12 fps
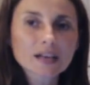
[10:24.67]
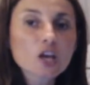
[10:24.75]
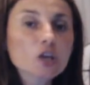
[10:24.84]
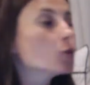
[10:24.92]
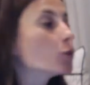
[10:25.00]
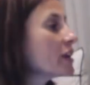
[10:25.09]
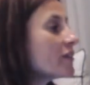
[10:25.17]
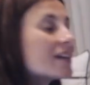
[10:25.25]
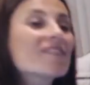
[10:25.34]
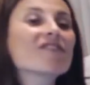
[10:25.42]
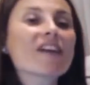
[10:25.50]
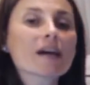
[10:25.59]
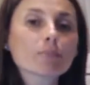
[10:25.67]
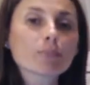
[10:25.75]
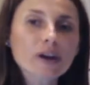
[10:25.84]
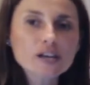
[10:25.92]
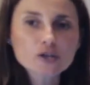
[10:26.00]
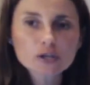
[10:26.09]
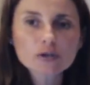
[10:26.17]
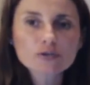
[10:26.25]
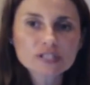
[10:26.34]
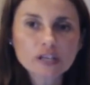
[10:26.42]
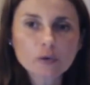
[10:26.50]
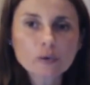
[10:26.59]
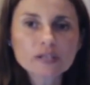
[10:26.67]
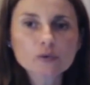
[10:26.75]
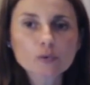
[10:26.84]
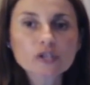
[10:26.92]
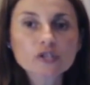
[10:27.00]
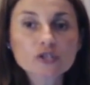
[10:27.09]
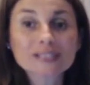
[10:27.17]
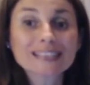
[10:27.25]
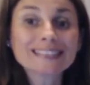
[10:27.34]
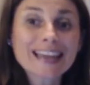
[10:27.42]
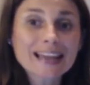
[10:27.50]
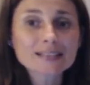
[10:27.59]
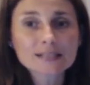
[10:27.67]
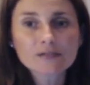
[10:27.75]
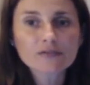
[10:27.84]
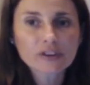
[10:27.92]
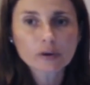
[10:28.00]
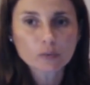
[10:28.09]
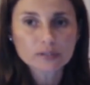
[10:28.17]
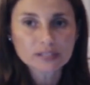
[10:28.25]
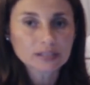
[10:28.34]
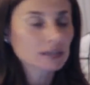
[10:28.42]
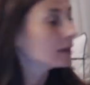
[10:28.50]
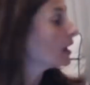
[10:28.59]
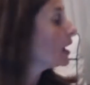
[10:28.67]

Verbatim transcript: you're given a vibrational sequence, which is a dancing frequency.